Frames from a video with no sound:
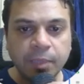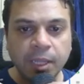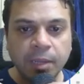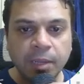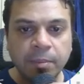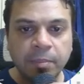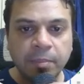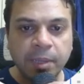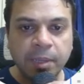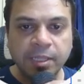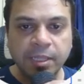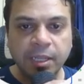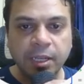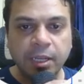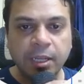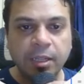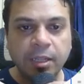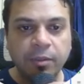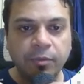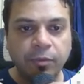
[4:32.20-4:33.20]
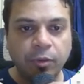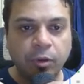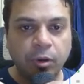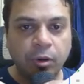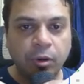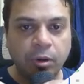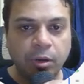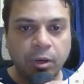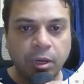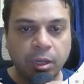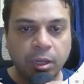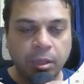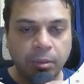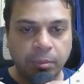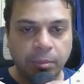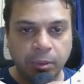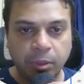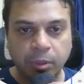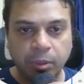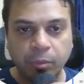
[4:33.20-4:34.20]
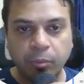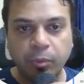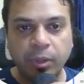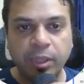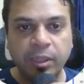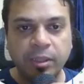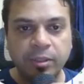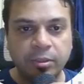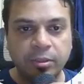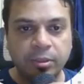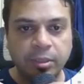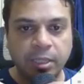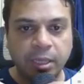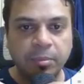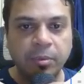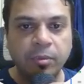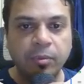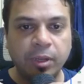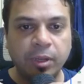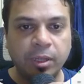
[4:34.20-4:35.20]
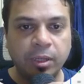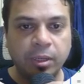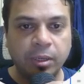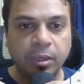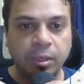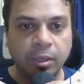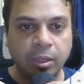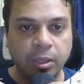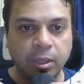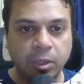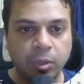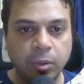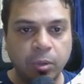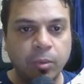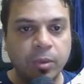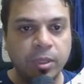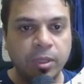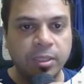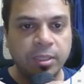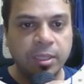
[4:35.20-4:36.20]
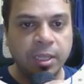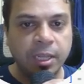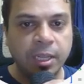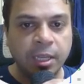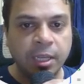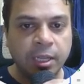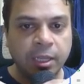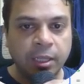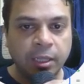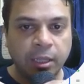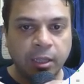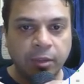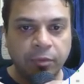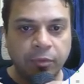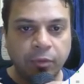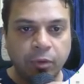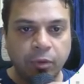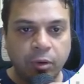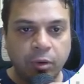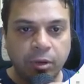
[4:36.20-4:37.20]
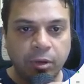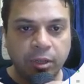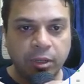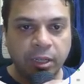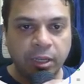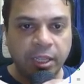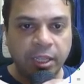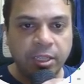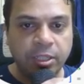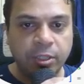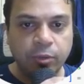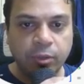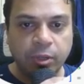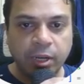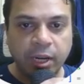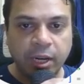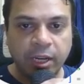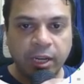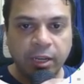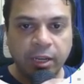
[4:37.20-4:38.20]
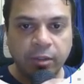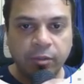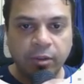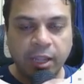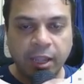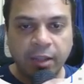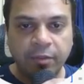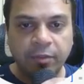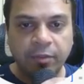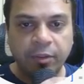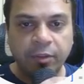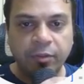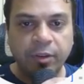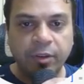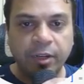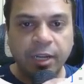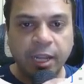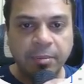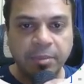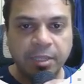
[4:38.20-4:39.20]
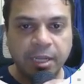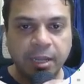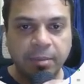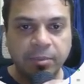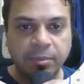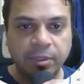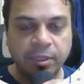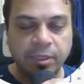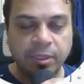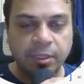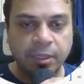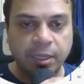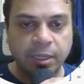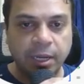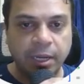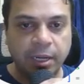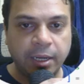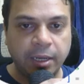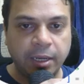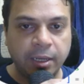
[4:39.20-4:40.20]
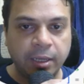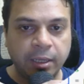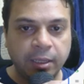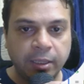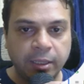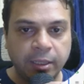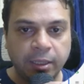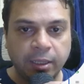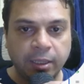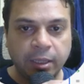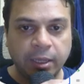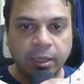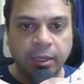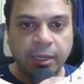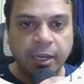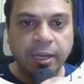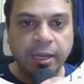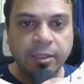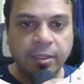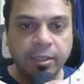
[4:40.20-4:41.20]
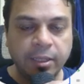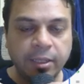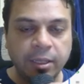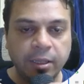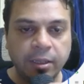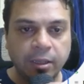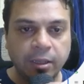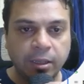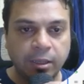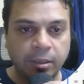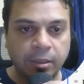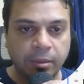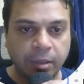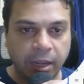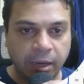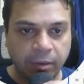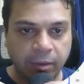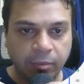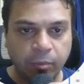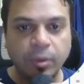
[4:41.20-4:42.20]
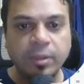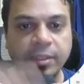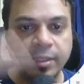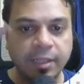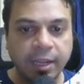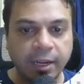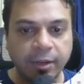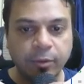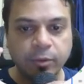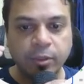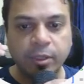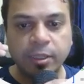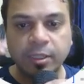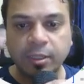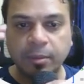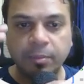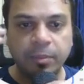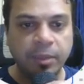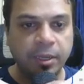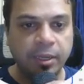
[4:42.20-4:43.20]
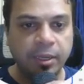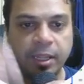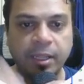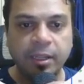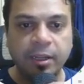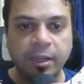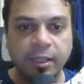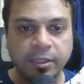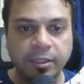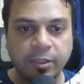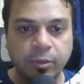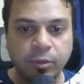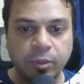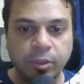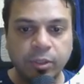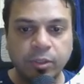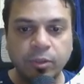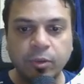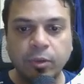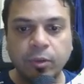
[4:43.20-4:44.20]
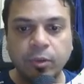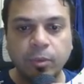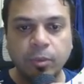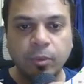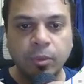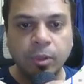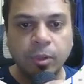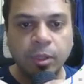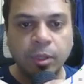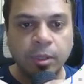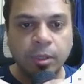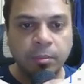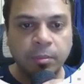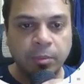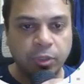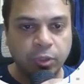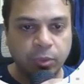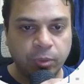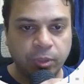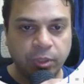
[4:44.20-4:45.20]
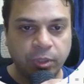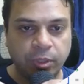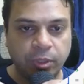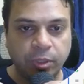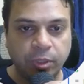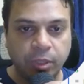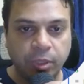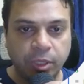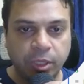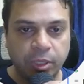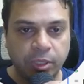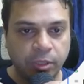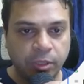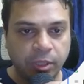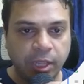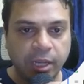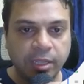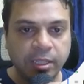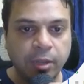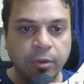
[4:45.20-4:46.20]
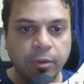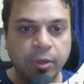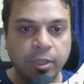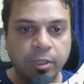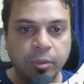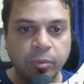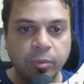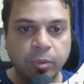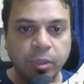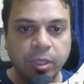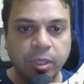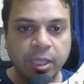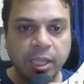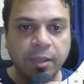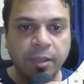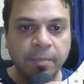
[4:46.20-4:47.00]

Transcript: basically, for the way this table will go is, for each user ID will have different timestamps and dates, and once that user is complete, then the next user is going to be shown here. So that's how it is working,